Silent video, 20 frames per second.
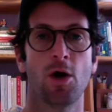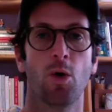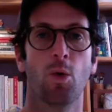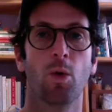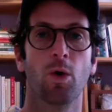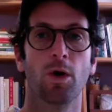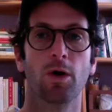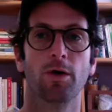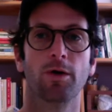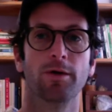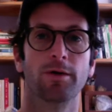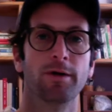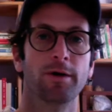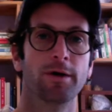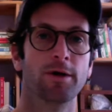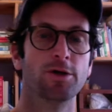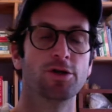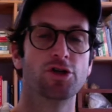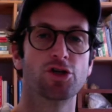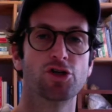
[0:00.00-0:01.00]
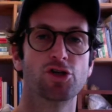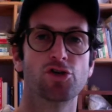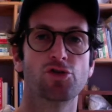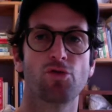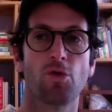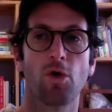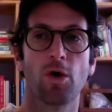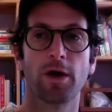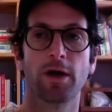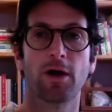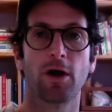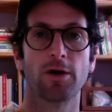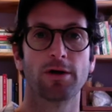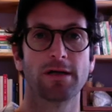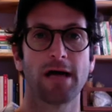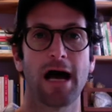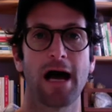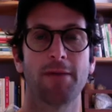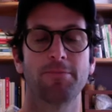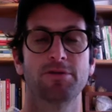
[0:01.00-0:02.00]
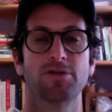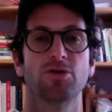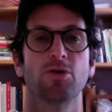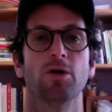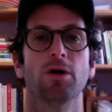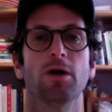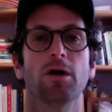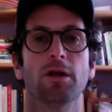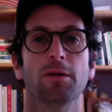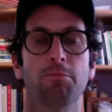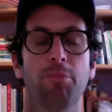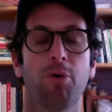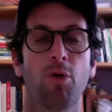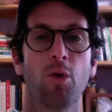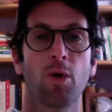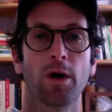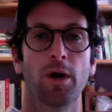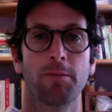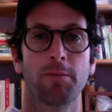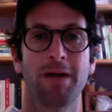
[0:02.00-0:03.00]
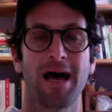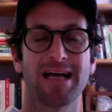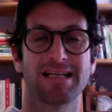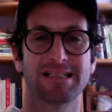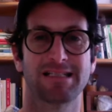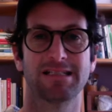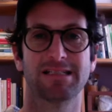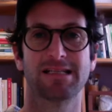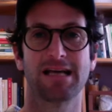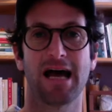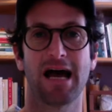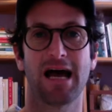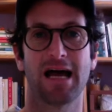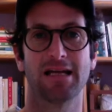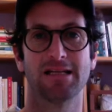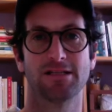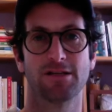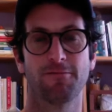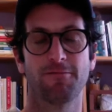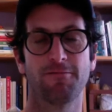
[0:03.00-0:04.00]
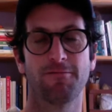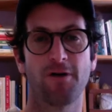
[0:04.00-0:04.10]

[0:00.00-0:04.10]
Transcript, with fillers: we're destroying our topsoil and pouring pesticides and